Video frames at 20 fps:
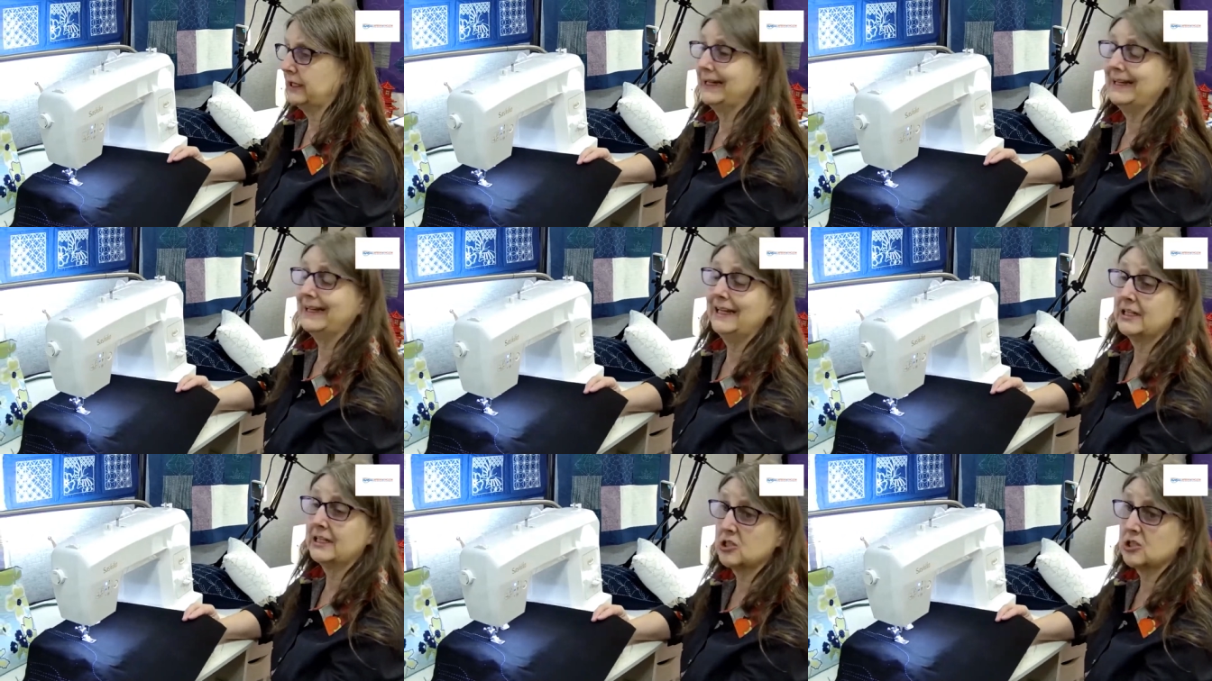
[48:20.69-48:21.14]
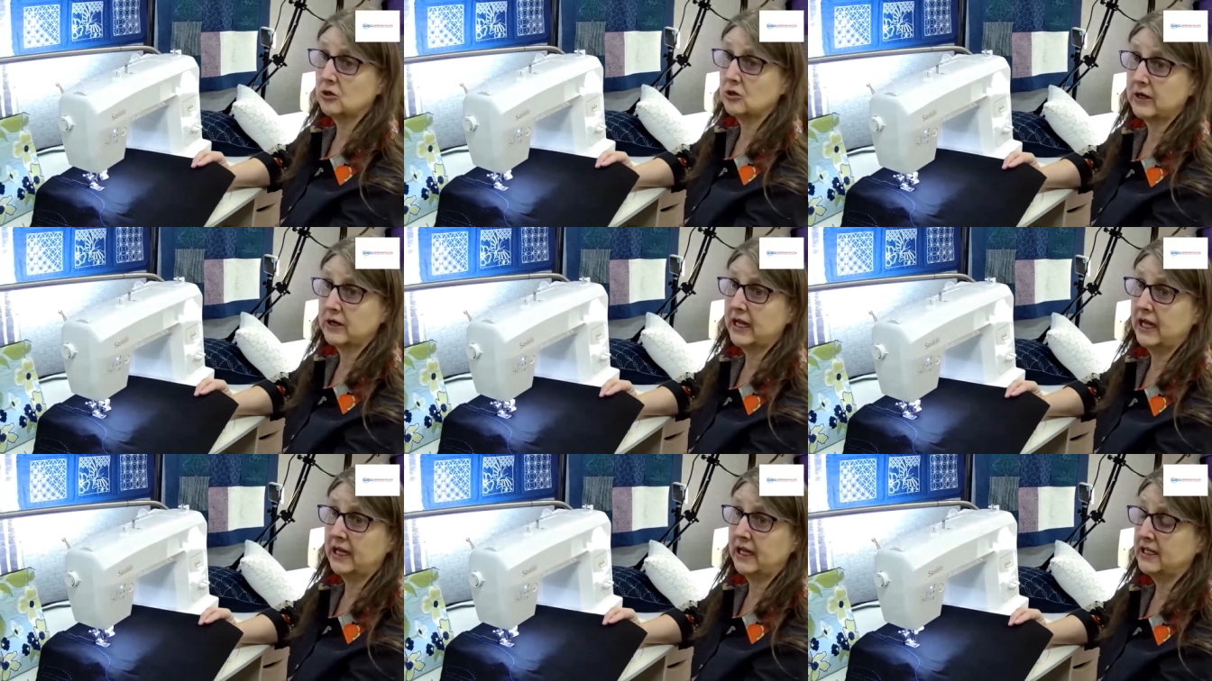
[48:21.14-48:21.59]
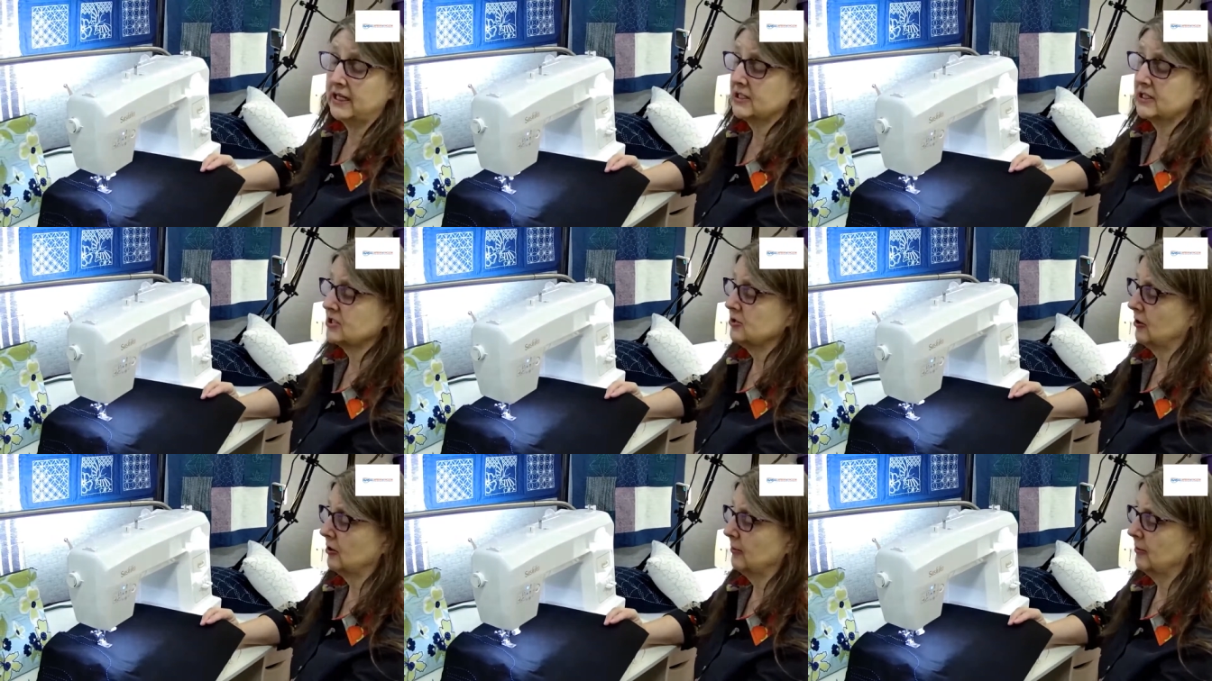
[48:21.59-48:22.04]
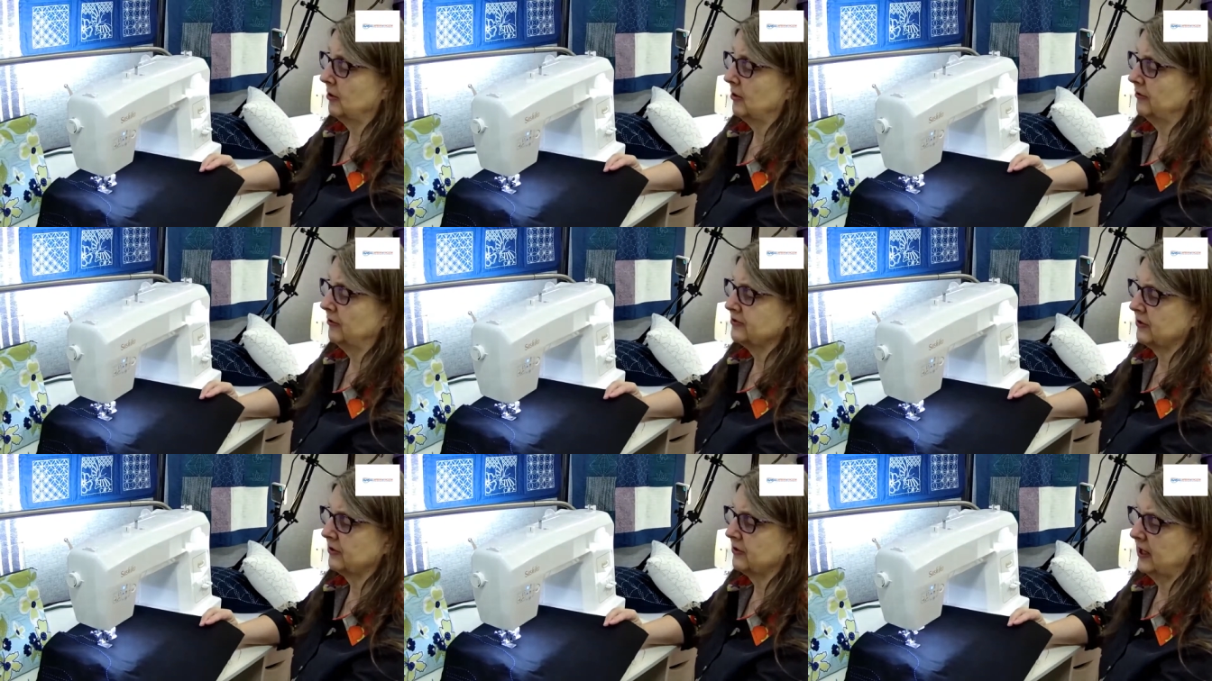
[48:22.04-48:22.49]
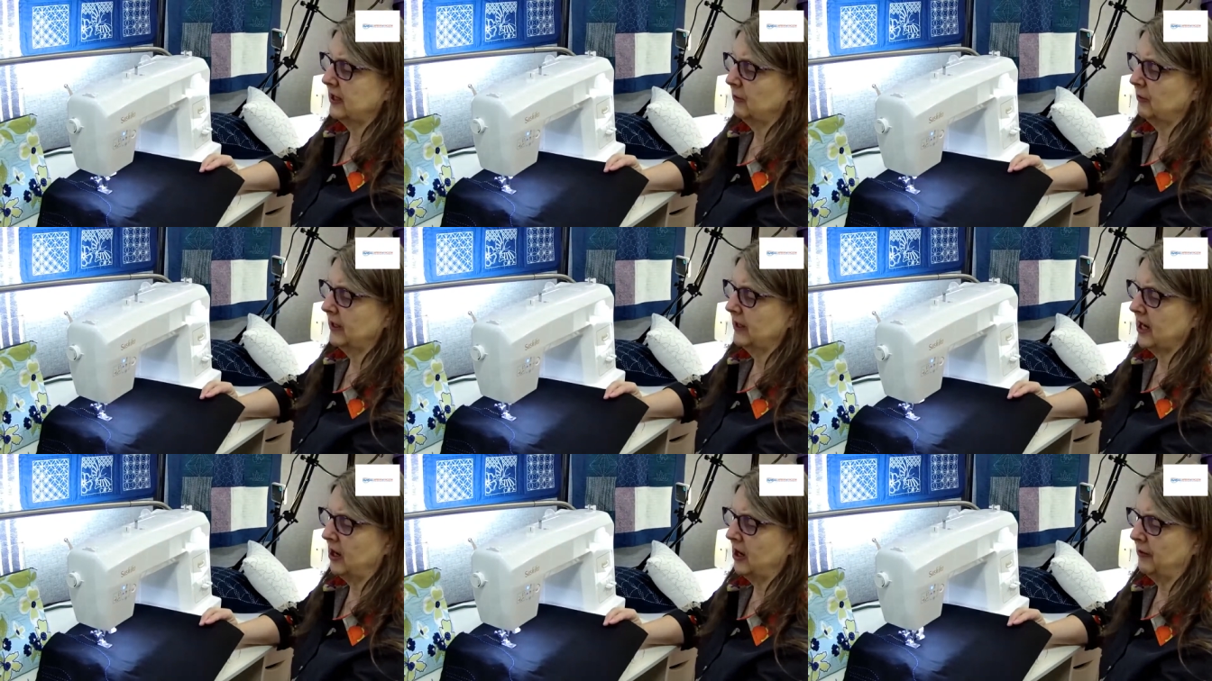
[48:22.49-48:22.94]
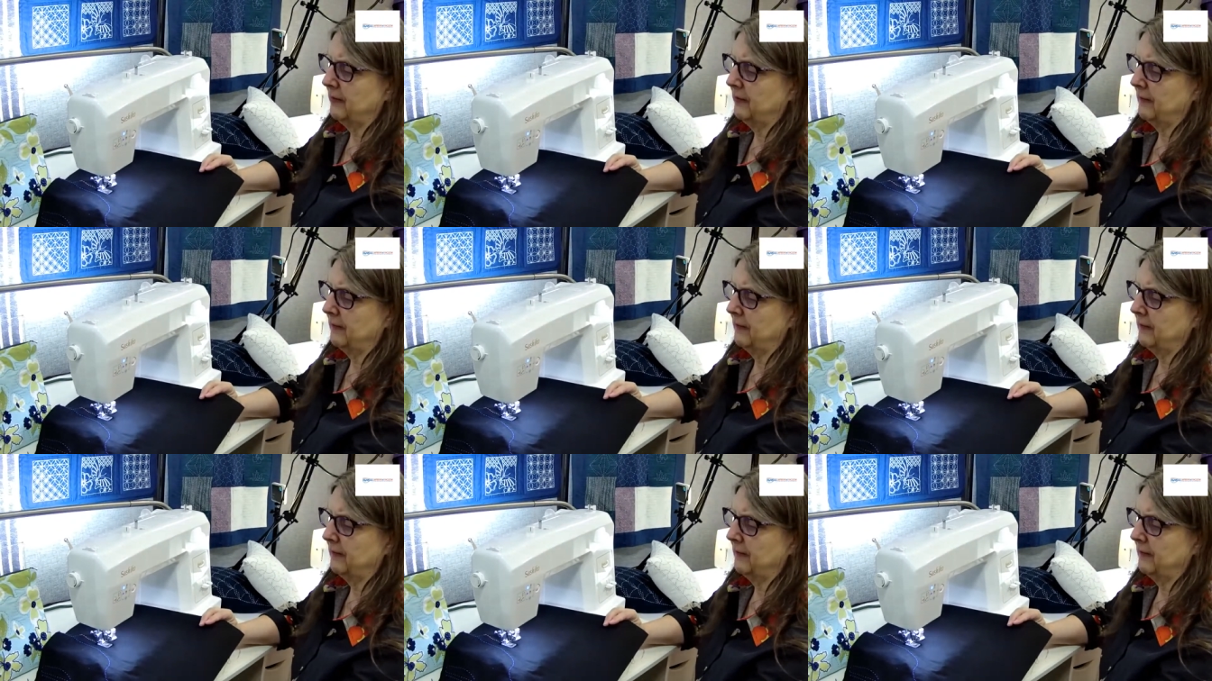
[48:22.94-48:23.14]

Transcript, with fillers: It's okay. It's normal. So here we go.